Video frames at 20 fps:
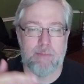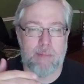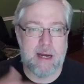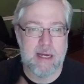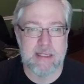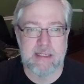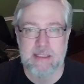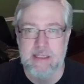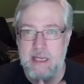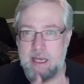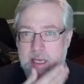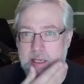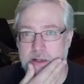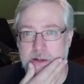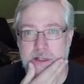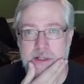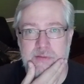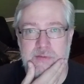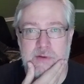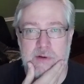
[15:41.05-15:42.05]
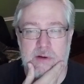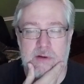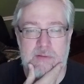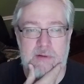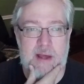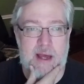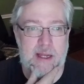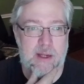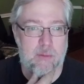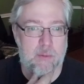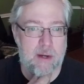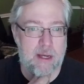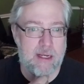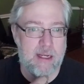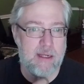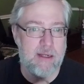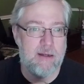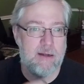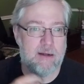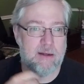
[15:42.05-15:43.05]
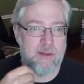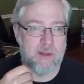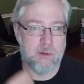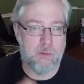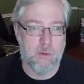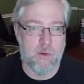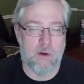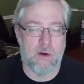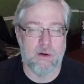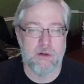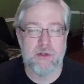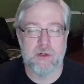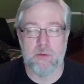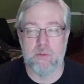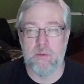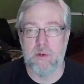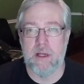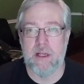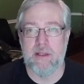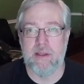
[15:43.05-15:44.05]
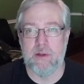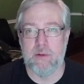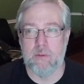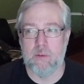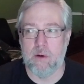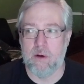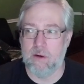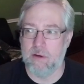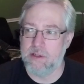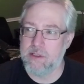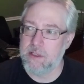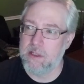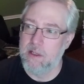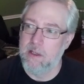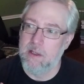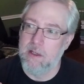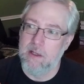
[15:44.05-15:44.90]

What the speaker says: my standards for evaluating the works or reading the works,